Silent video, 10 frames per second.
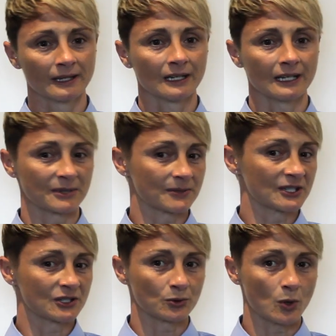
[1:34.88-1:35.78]
And it must have
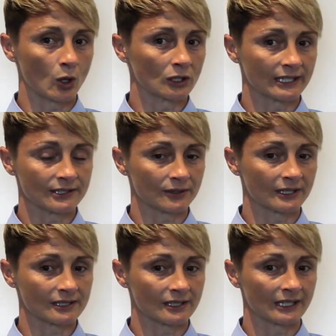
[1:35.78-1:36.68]
been school holidays or
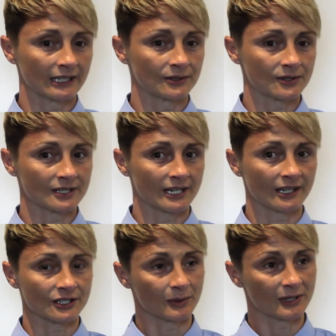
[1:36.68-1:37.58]
things like that. He used to
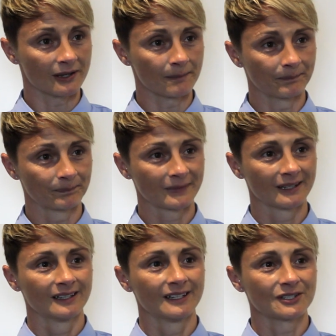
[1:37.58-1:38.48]
take us with him
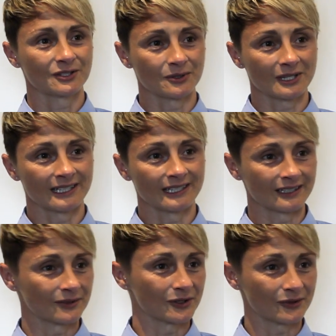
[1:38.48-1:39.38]
to do the
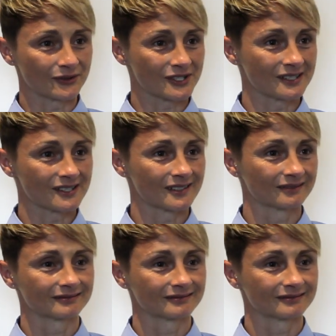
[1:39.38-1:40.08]
cleaning of the offices,